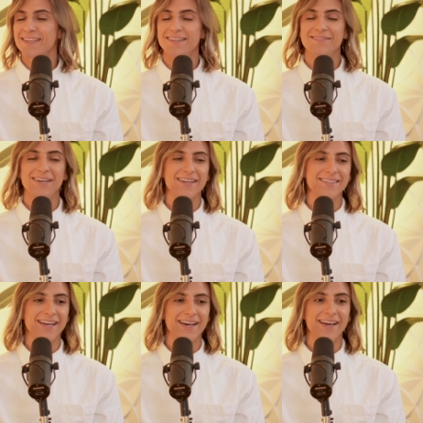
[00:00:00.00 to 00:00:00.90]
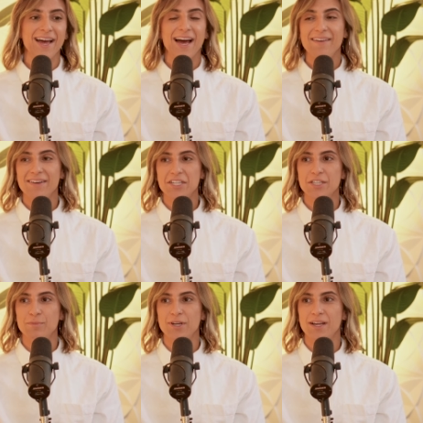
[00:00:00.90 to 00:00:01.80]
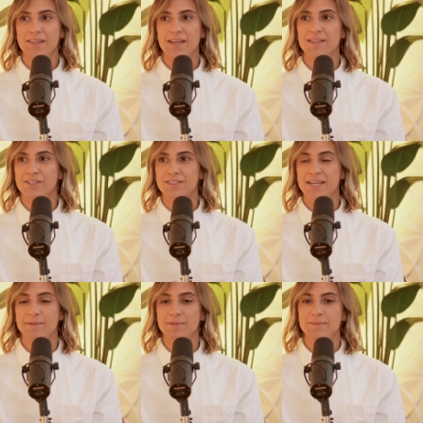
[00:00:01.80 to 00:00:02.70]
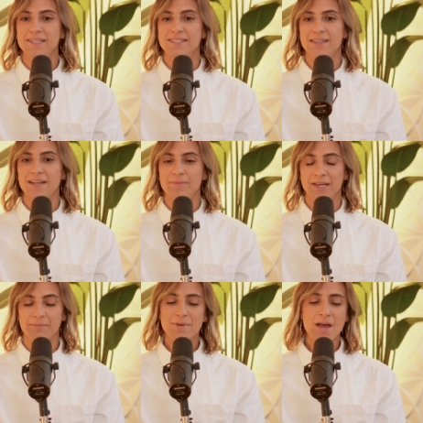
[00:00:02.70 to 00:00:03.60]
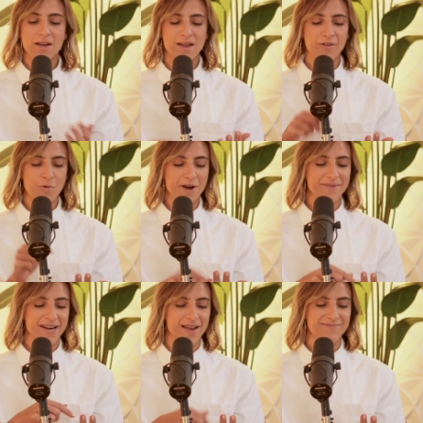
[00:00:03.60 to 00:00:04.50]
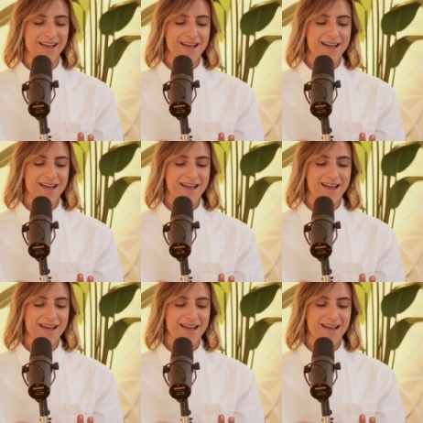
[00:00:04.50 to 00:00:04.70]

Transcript: I love that. Yeah. I've actually put on like little time limits and then I'm like, "Oh, another 1 minute."